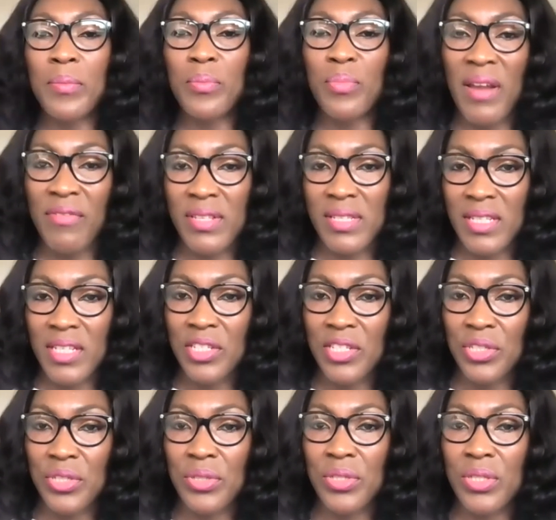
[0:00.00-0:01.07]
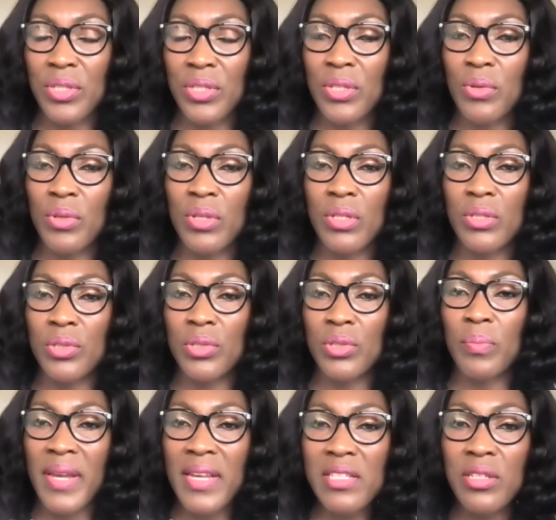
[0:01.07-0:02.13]
Privacy issues. So
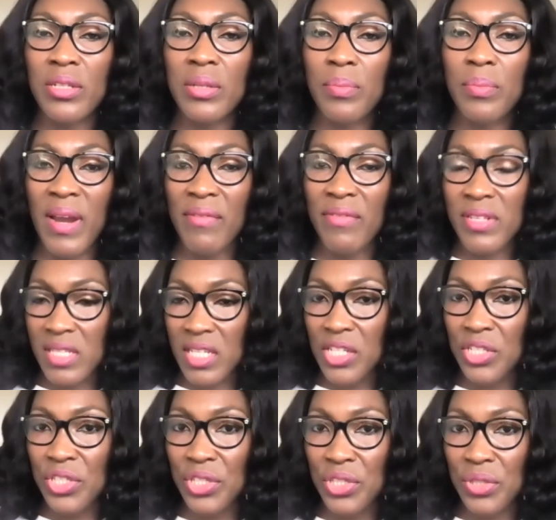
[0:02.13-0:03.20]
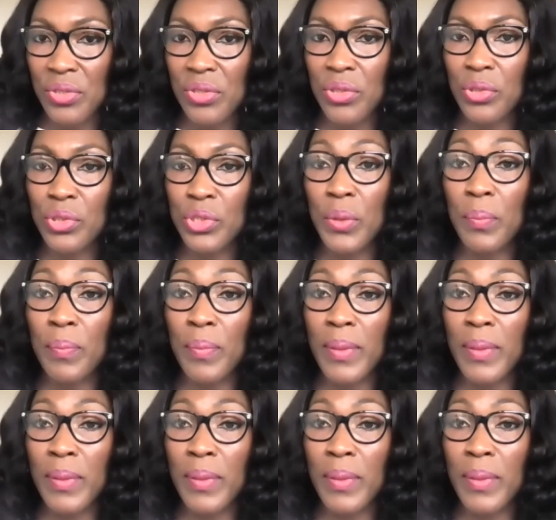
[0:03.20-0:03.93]
based on the privacy issues, could you